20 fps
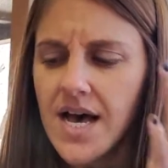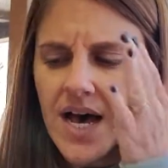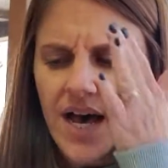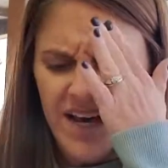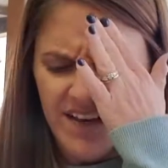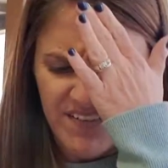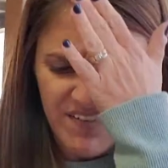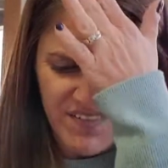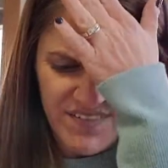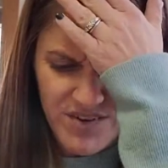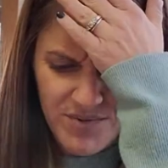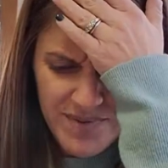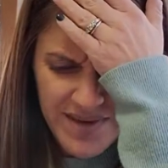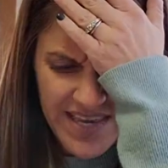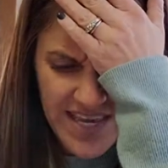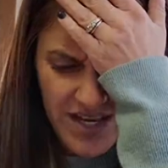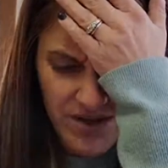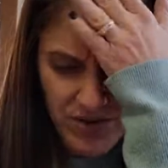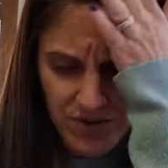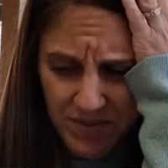I feel my
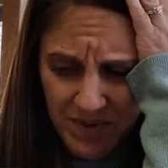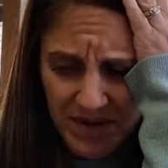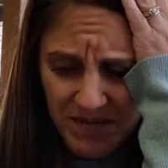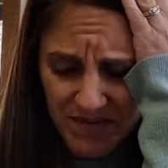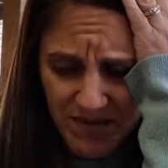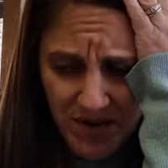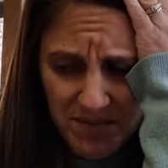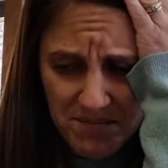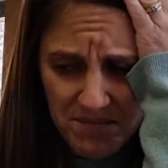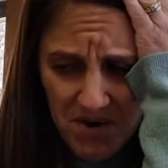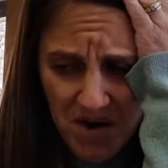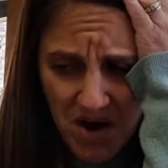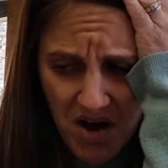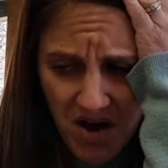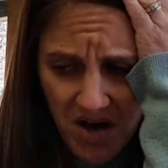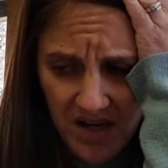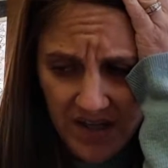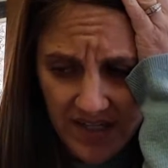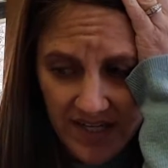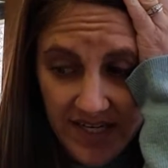head with my front paw.
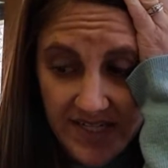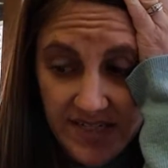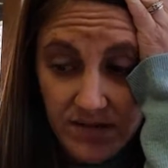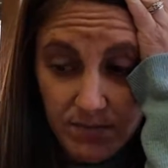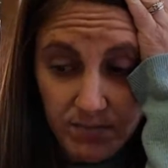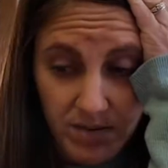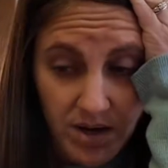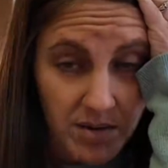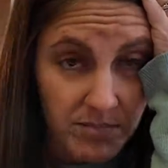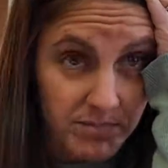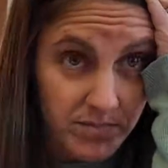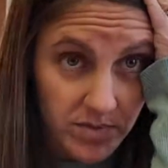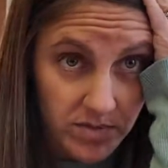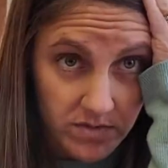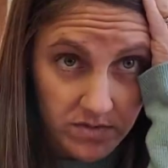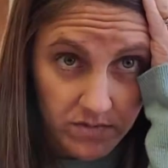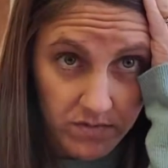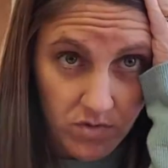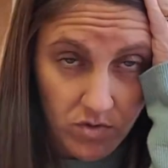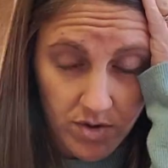A nice bump is
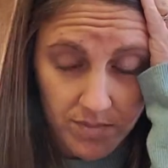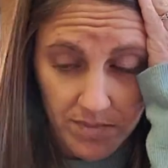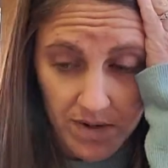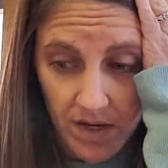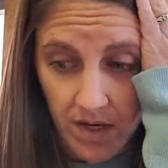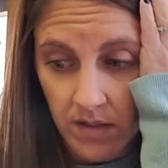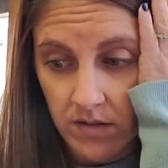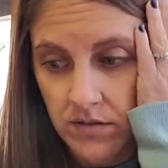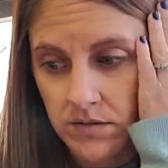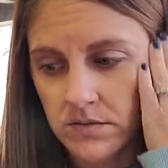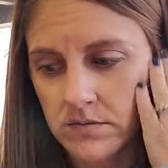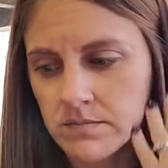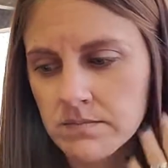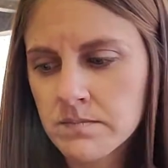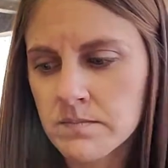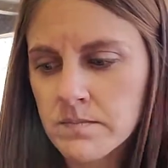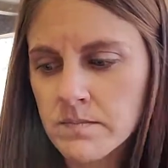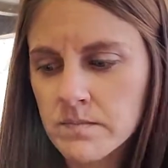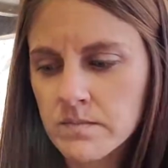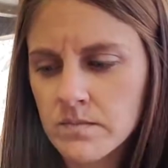forming.
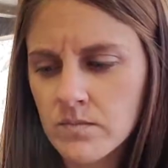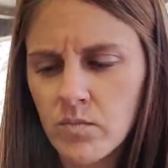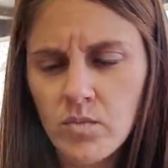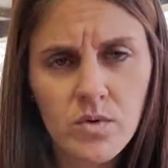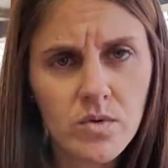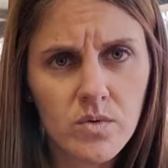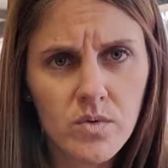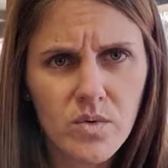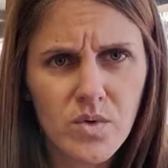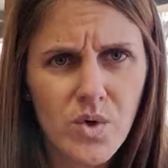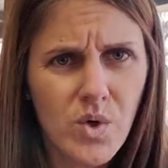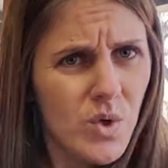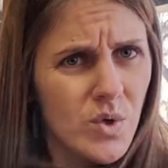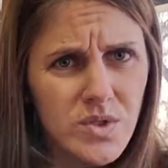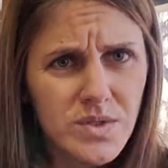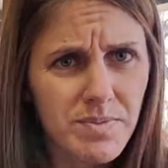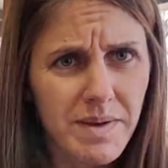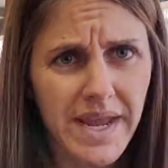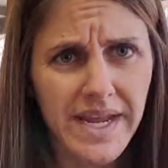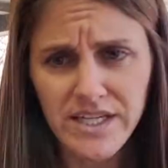Well, who's
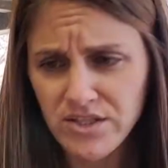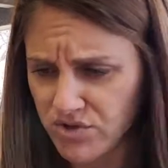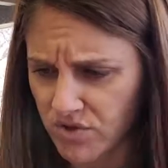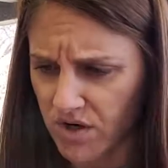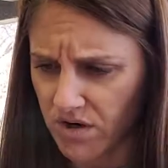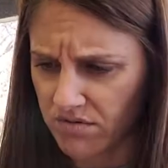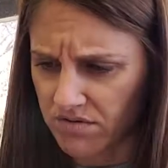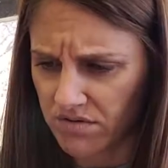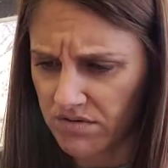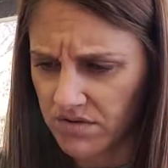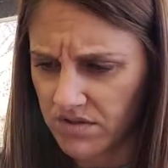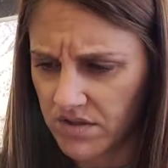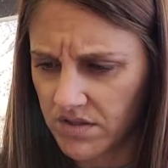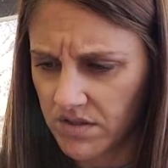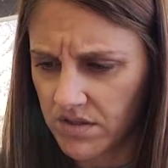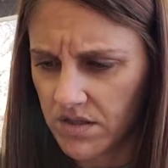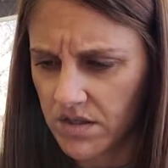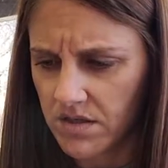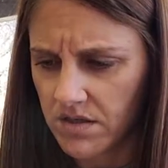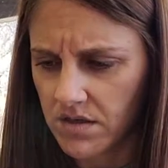Pedro?
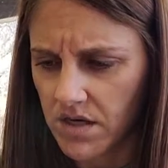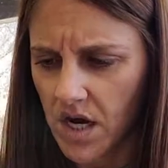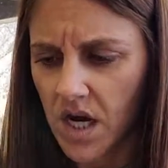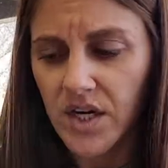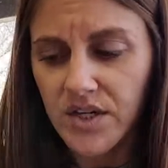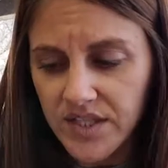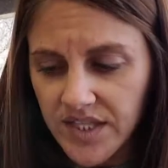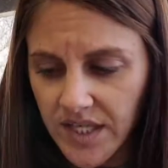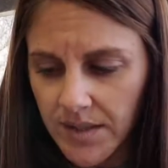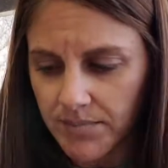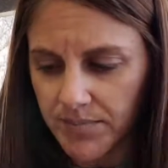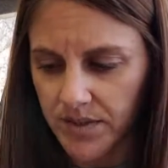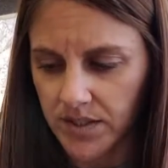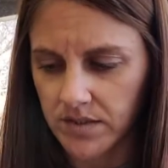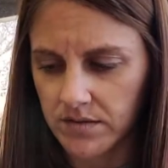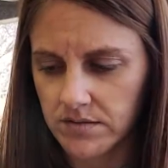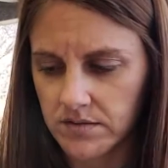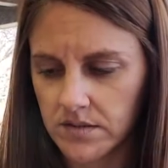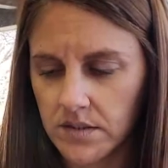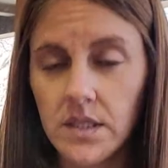Our keeper.
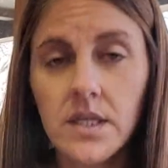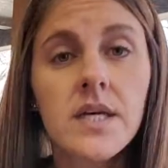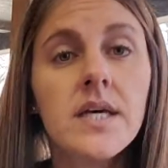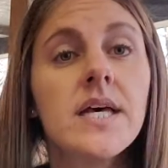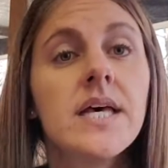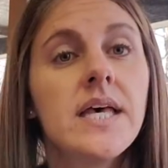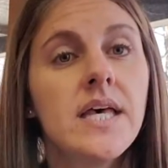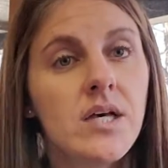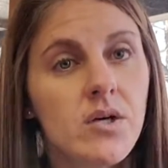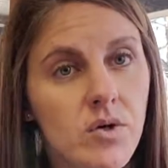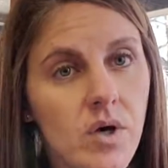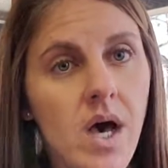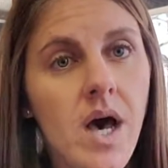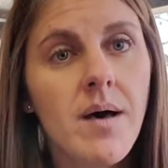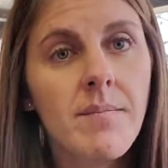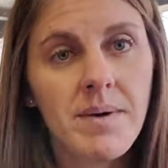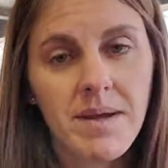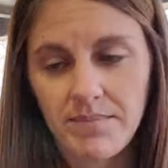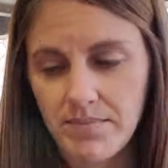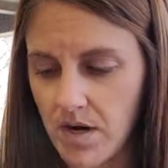He'll come,
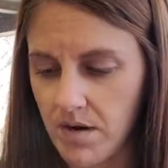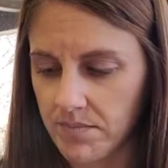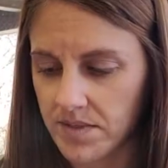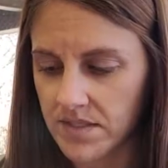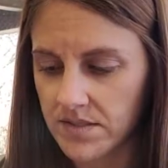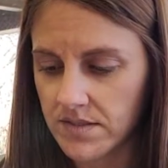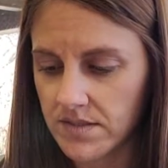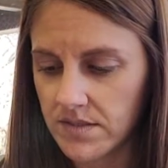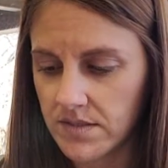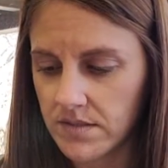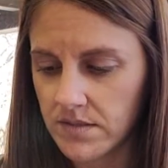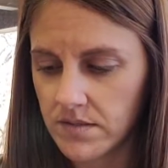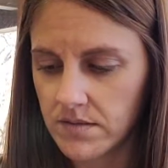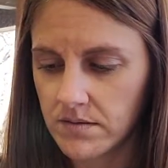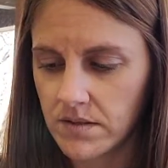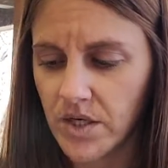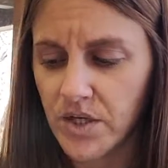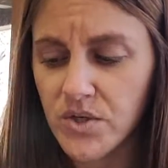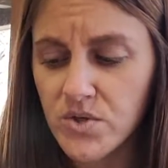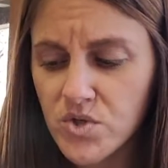I promise.
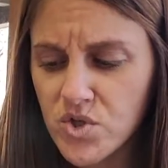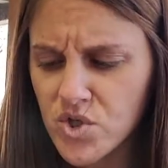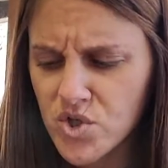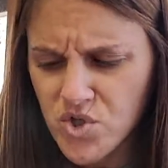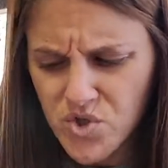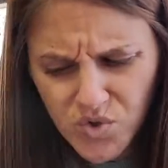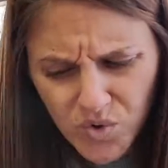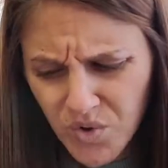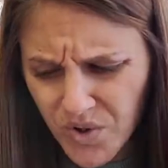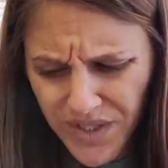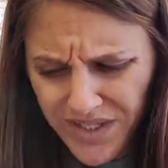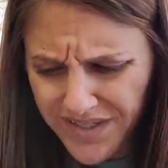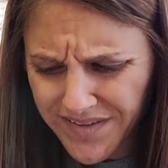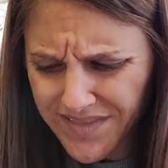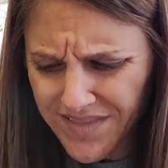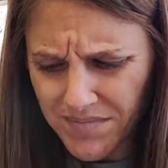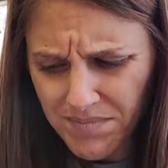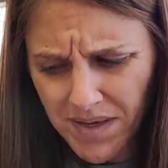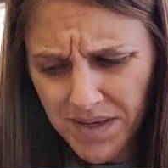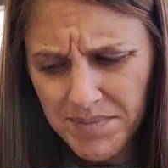Are you sure?
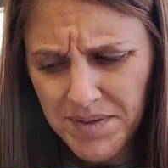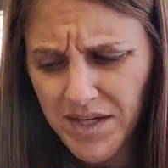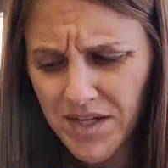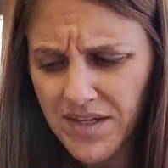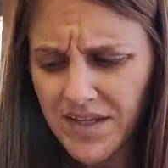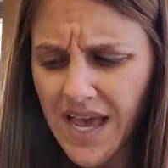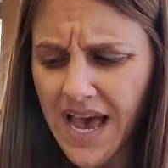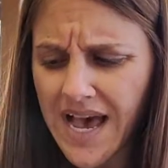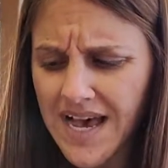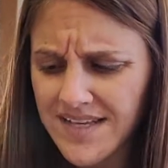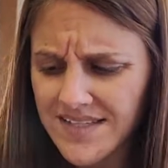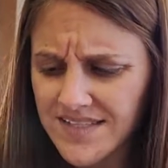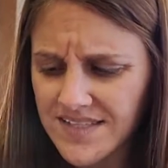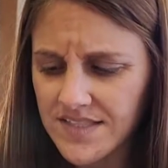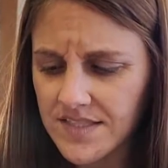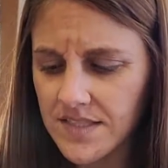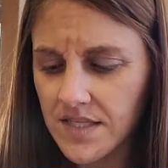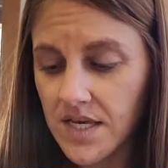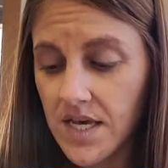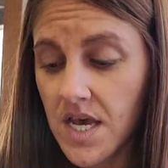The baby asks.
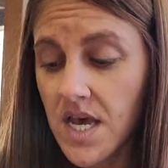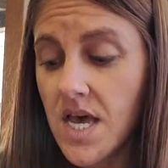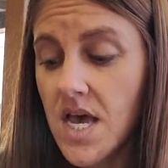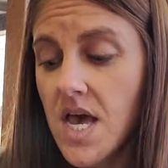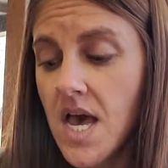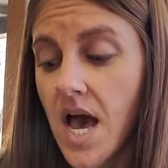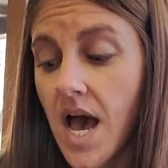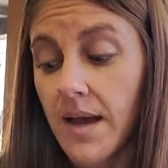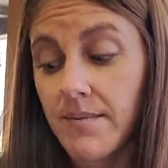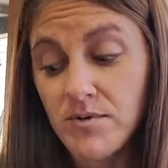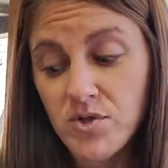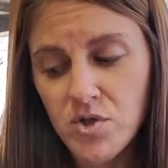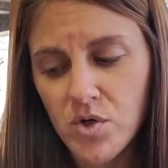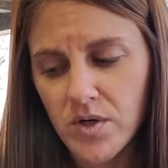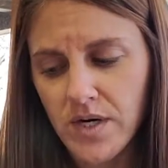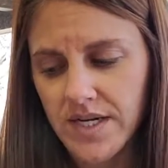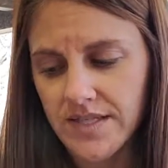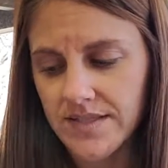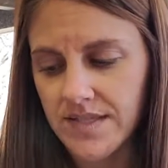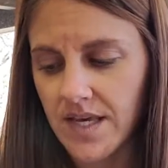I'm sure,
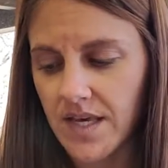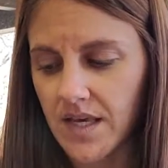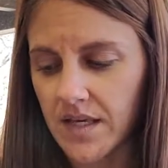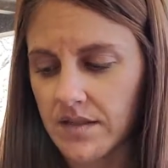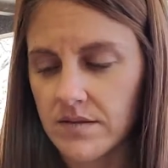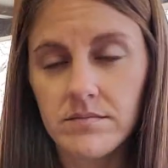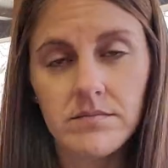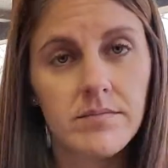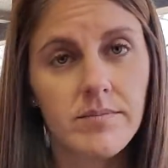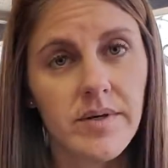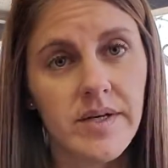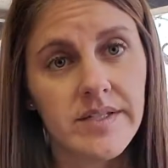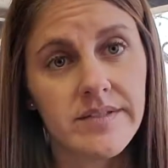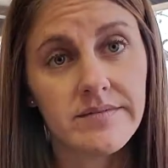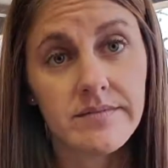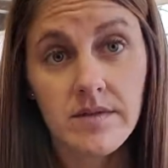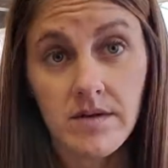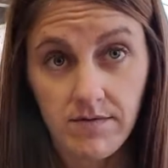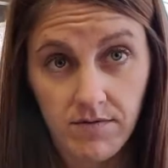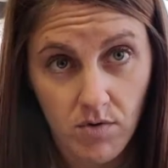I say, but
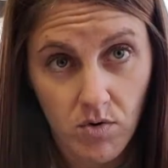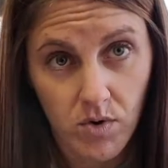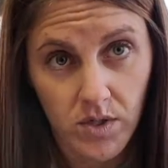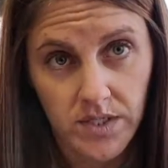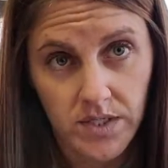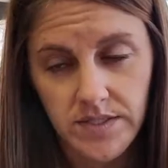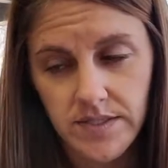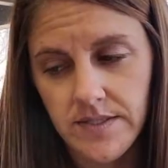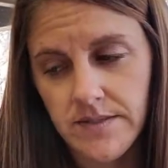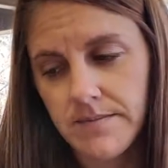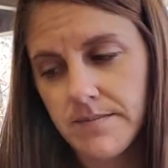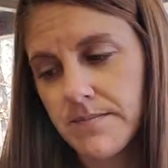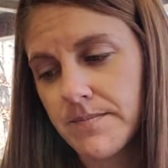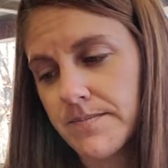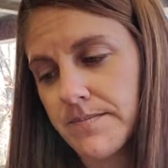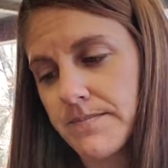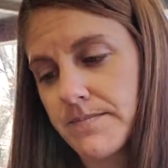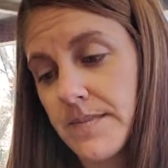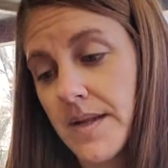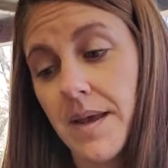of course,
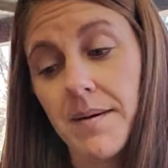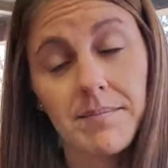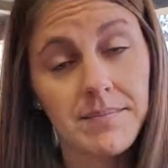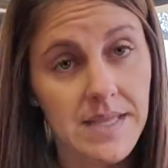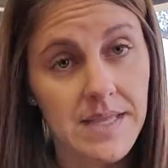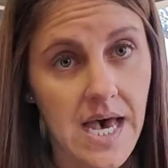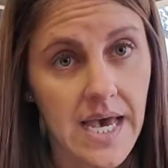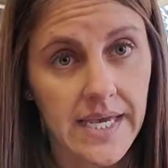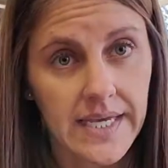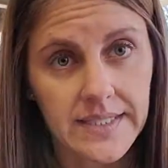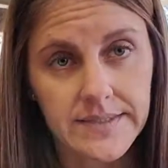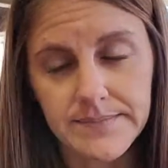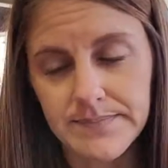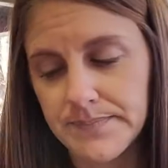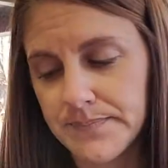I'm lying.